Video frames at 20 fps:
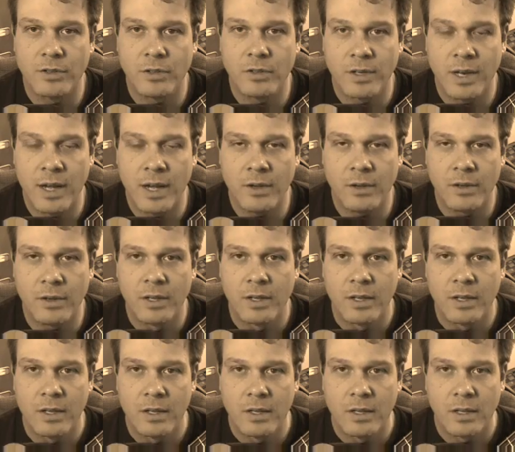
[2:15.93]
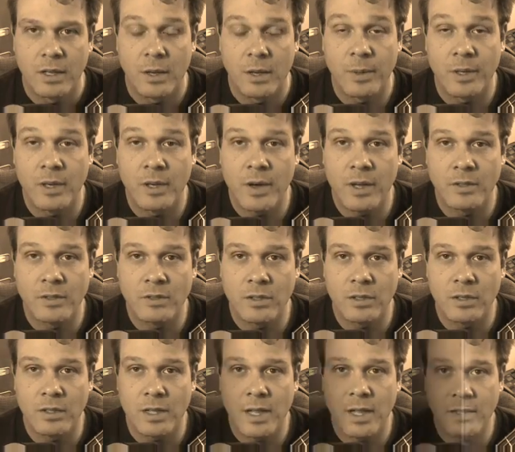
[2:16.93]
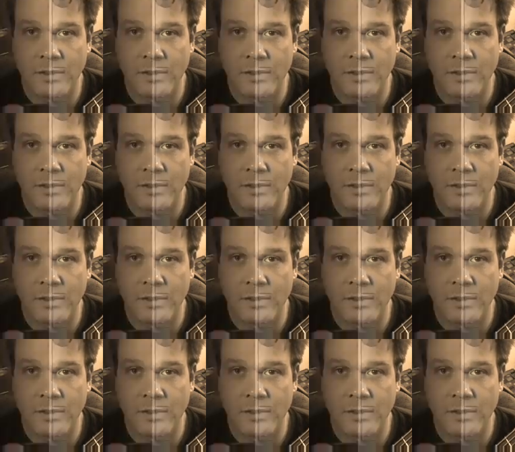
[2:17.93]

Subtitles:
in tune now, and we can go ahead and start the